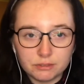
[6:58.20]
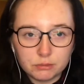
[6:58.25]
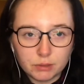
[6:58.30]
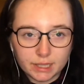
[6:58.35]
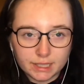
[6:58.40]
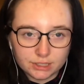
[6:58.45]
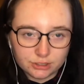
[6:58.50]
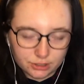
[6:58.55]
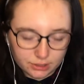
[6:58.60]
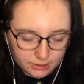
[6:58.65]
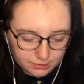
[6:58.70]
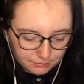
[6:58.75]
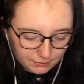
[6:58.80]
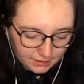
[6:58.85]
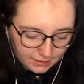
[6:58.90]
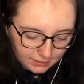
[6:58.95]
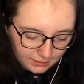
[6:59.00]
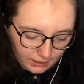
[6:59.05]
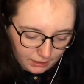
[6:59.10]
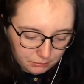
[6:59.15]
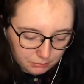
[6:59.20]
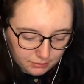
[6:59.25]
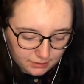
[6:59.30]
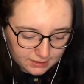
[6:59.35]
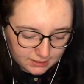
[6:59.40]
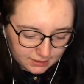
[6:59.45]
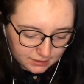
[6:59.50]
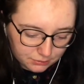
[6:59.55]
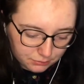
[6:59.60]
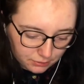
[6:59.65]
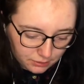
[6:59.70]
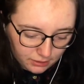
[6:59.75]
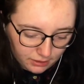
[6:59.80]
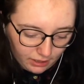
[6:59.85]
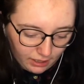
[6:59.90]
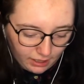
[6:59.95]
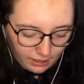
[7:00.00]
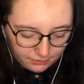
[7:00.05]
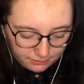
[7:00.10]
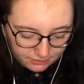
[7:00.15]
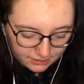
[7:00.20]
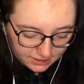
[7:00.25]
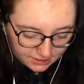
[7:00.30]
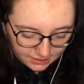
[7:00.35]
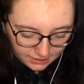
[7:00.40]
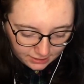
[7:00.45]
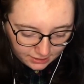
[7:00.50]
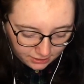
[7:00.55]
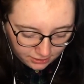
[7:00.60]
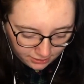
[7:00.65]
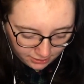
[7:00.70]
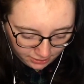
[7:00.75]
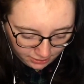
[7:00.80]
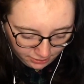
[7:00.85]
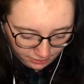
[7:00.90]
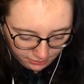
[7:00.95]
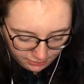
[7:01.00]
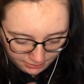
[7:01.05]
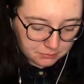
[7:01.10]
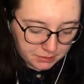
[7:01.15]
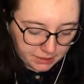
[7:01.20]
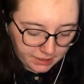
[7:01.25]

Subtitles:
you can make this table. This is what I've decided to use. We have